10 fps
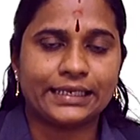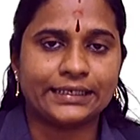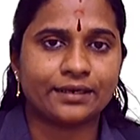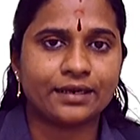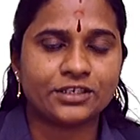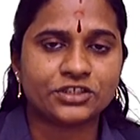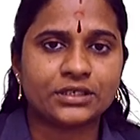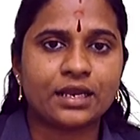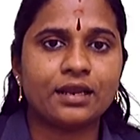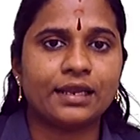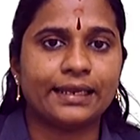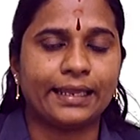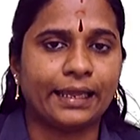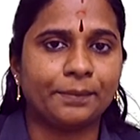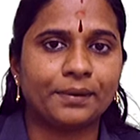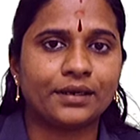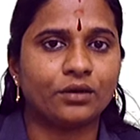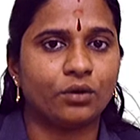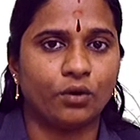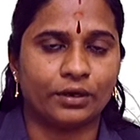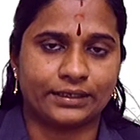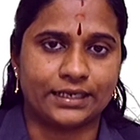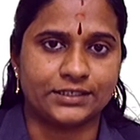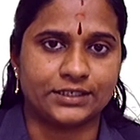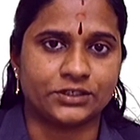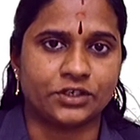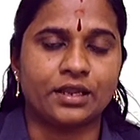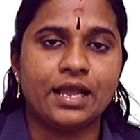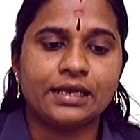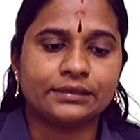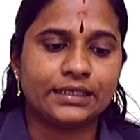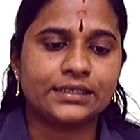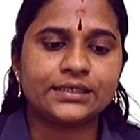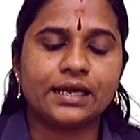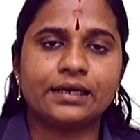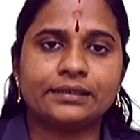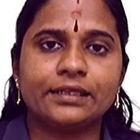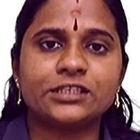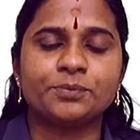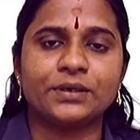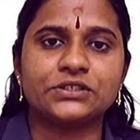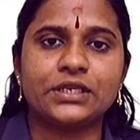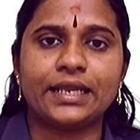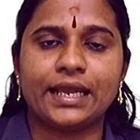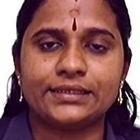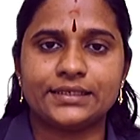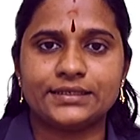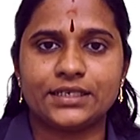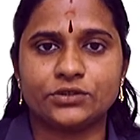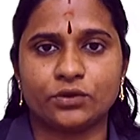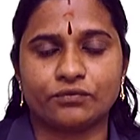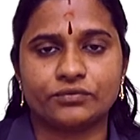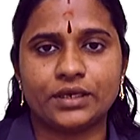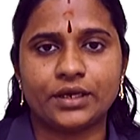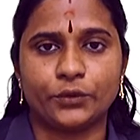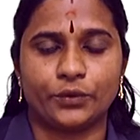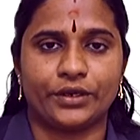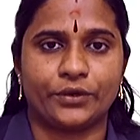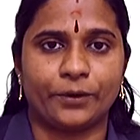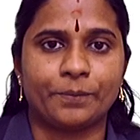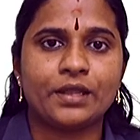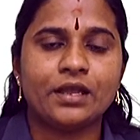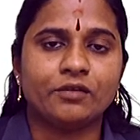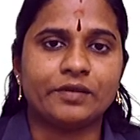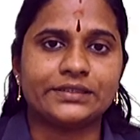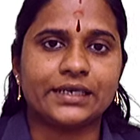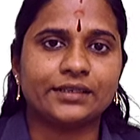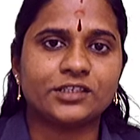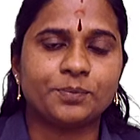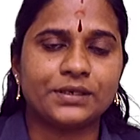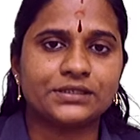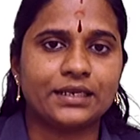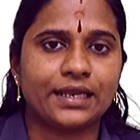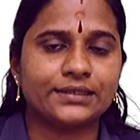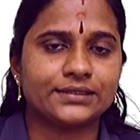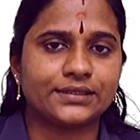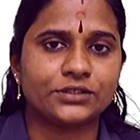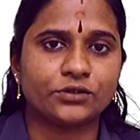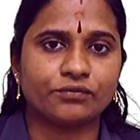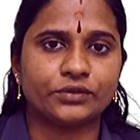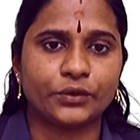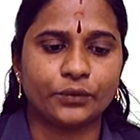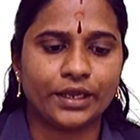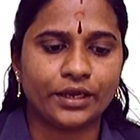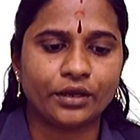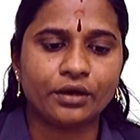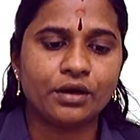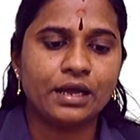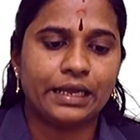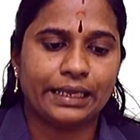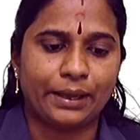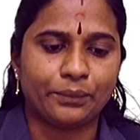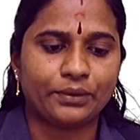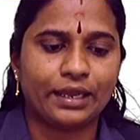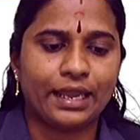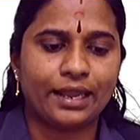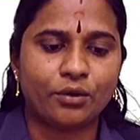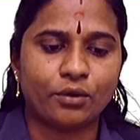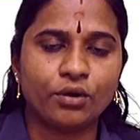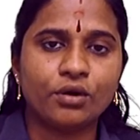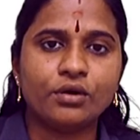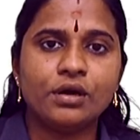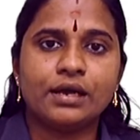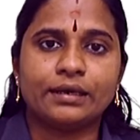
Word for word: International Labour organization. These are the special agencies of the UNO. Which are the special agencies of the UNO? FAO,